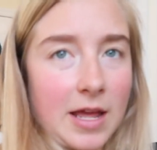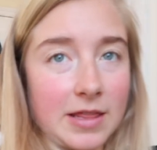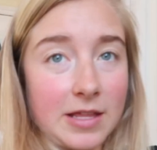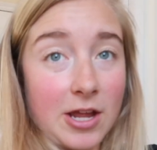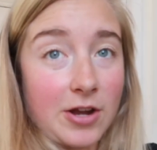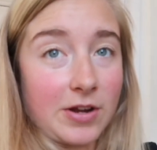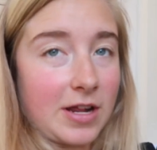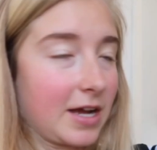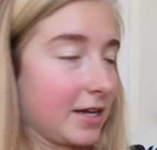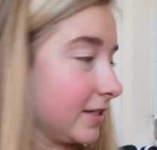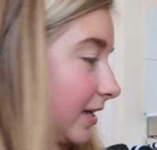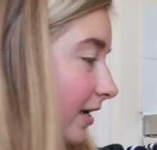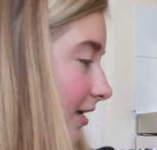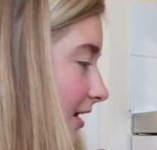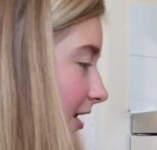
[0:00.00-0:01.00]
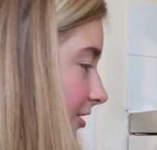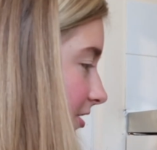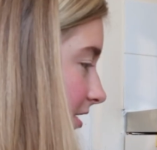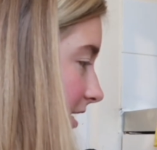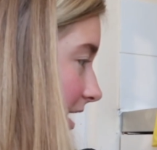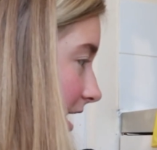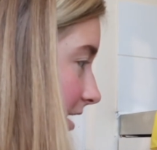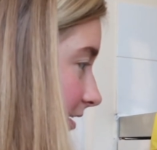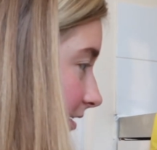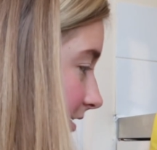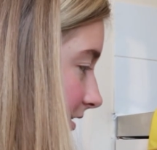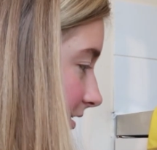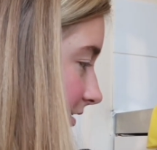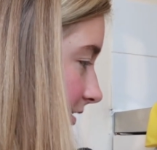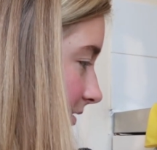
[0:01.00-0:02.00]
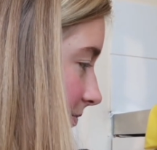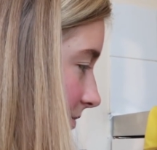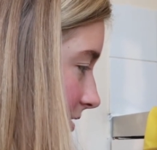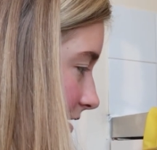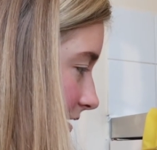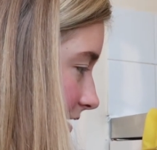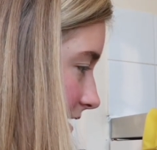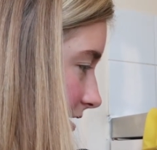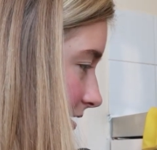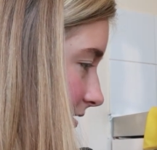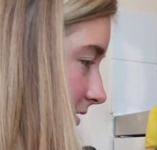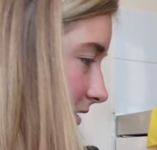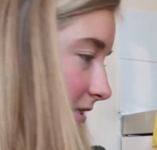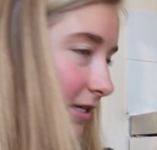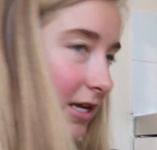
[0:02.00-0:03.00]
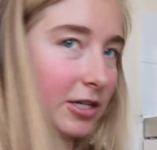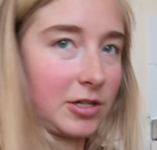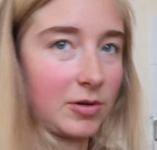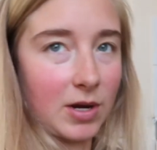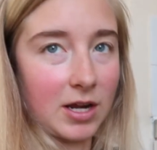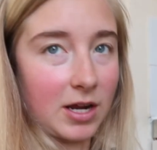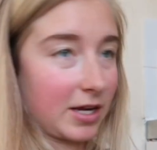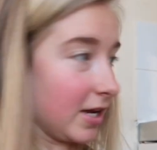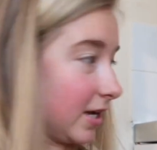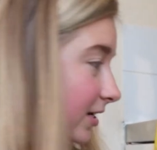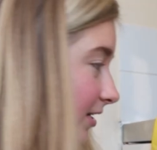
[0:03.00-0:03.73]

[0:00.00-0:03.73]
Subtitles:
like the only eggs I could actually get in the supermarket, so I was actually quite lucky